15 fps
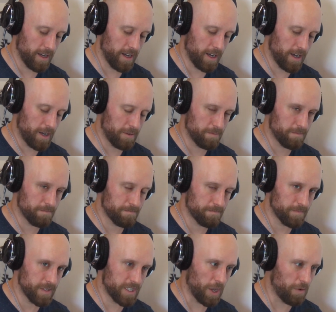
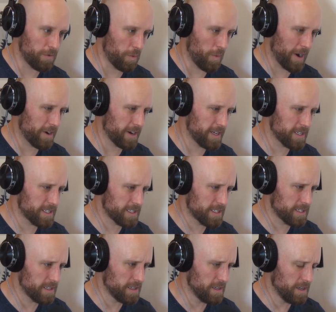
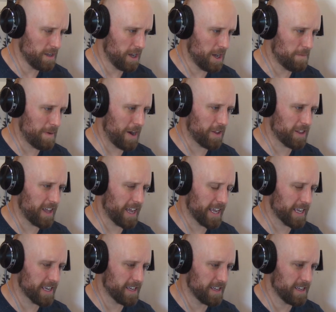self-awareness about
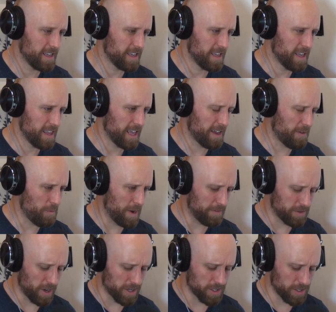like when I've
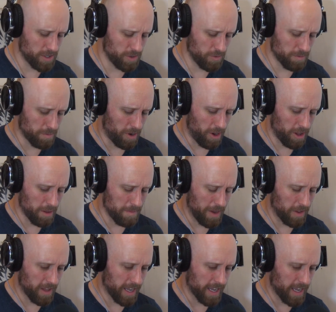talked to you and Paul
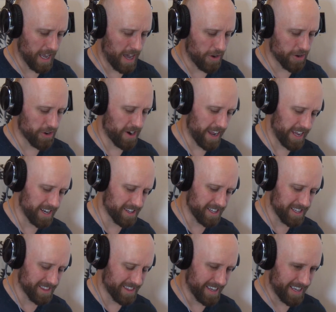about like how you're
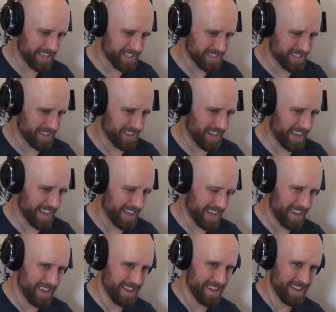handling things and like
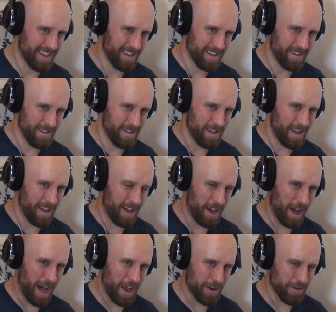
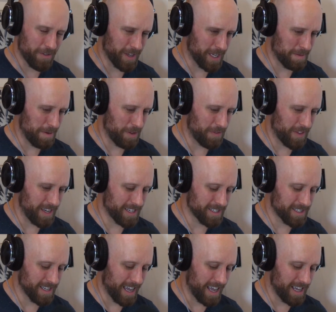how you're thinking about
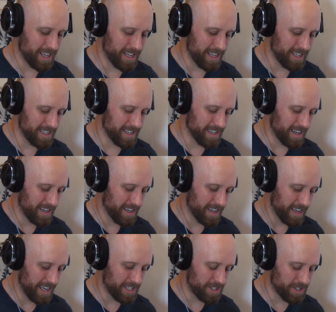things.
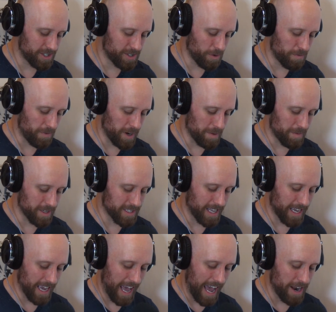It's just so funny because
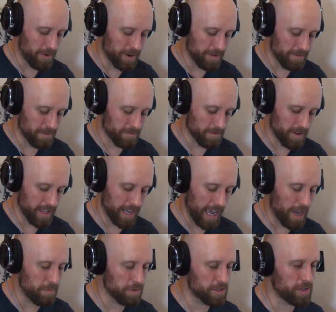like I
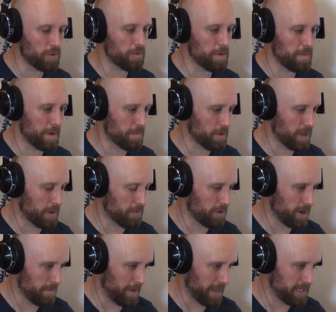almost don't remember like we're
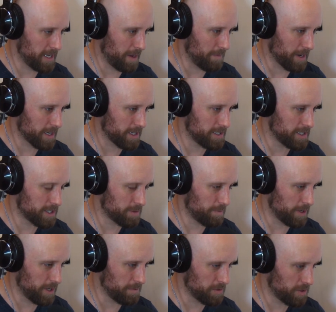in a pandemic because it's
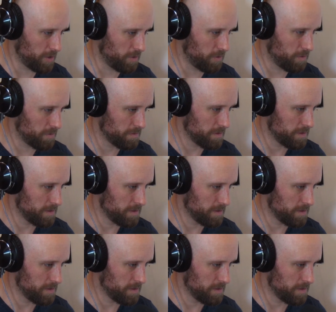become so